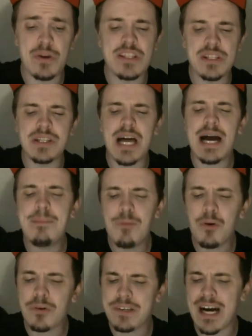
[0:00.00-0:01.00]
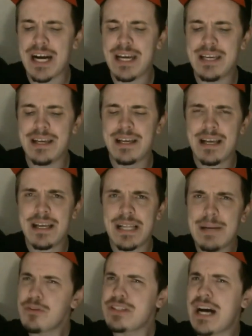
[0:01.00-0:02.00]
It's a lot more time, eh, a
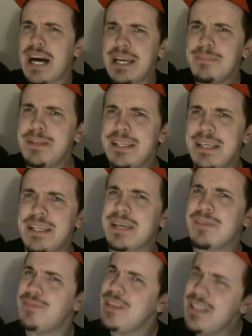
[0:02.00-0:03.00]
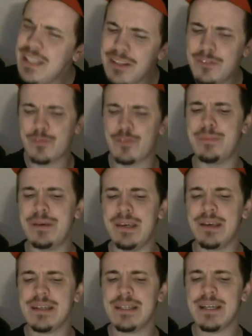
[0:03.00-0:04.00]
lot more timely and convenient for me.